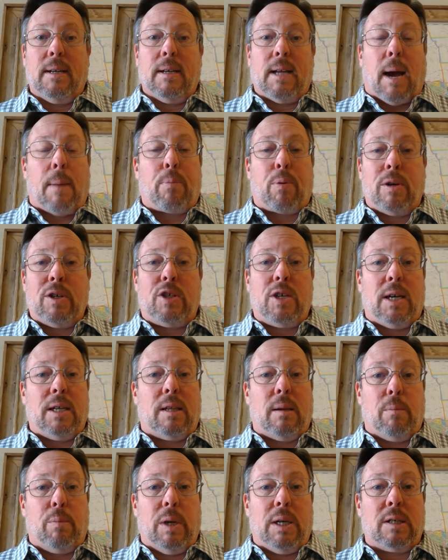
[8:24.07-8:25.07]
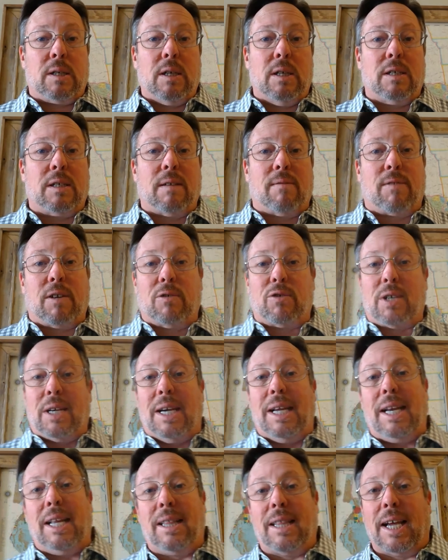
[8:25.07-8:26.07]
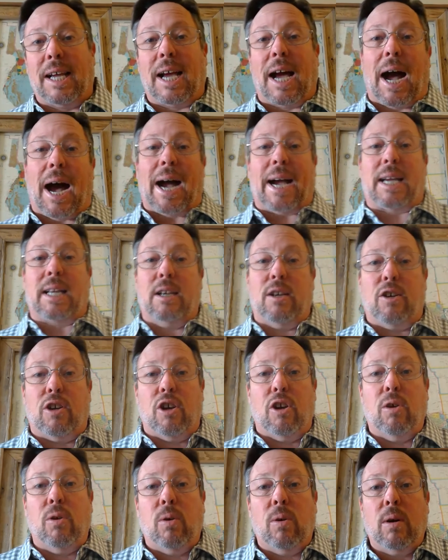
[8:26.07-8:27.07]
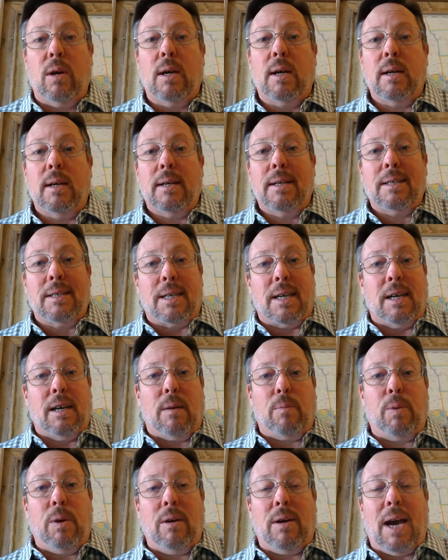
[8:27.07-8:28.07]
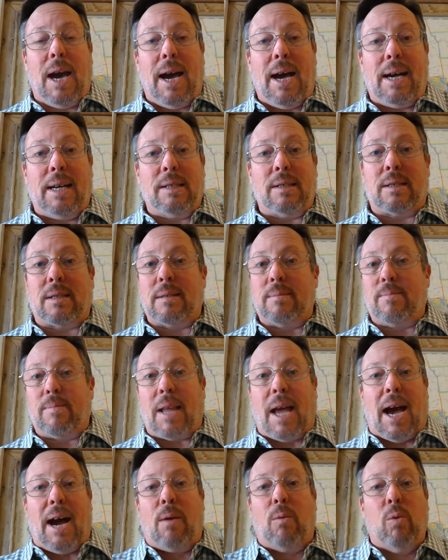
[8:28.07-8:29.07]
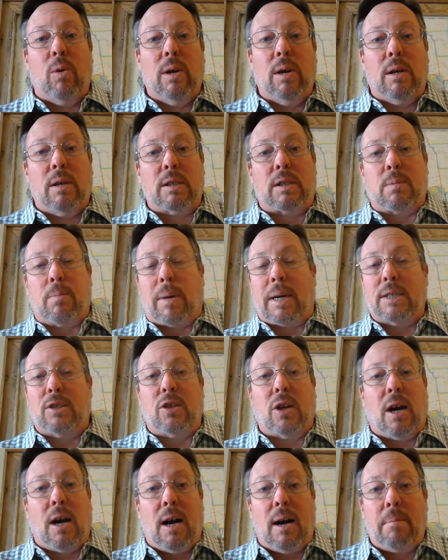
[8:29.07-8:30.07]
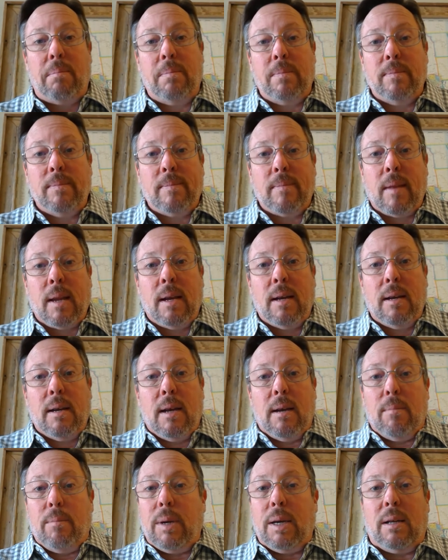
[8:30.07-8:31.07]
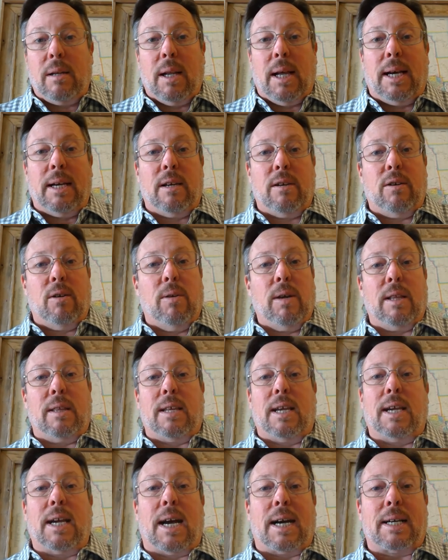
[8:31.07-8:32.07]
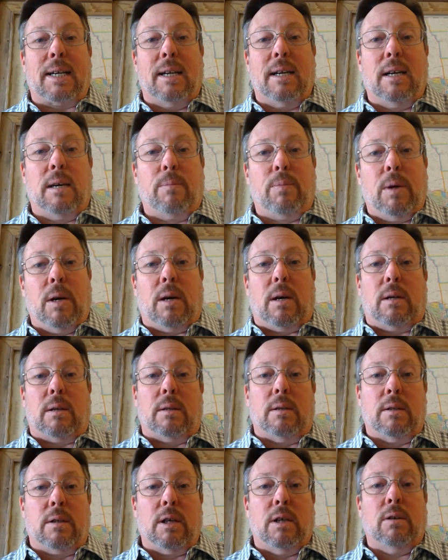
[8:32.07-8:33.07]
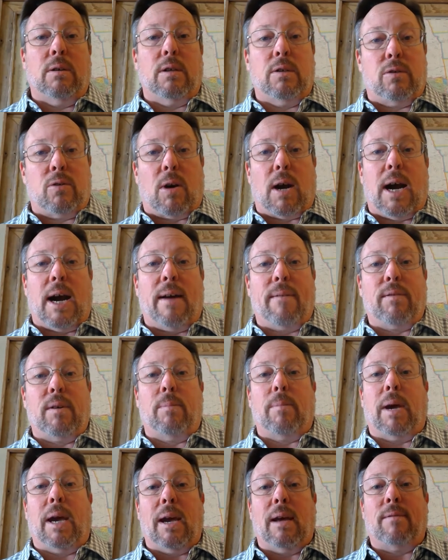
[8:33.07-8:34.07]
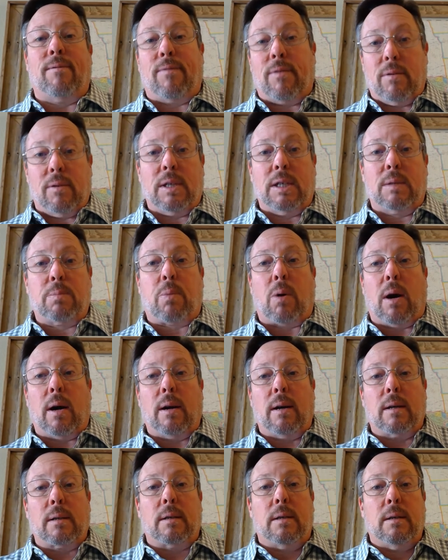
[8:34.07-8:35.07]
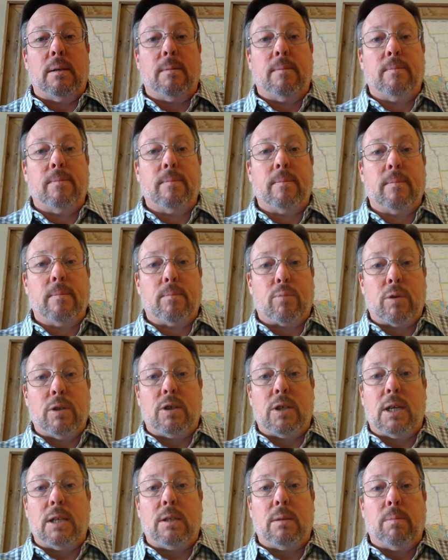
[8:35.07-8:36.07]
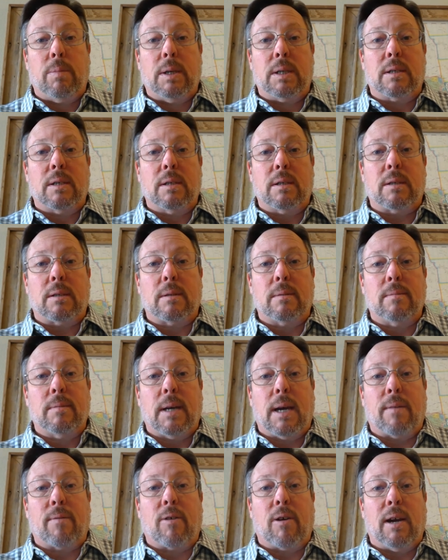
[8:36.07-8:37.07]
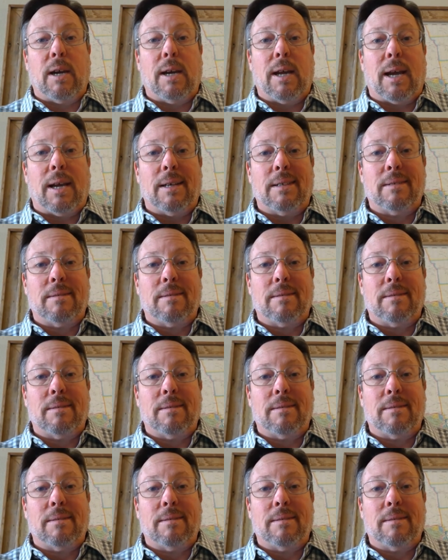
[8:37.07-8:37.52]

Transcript: I appreciate the business. If there's anything I can do to help you guys, I will. It's my job. Be glad to do anything I can help y'all do to drive demand for this product. Appreciate your business. Have a great day.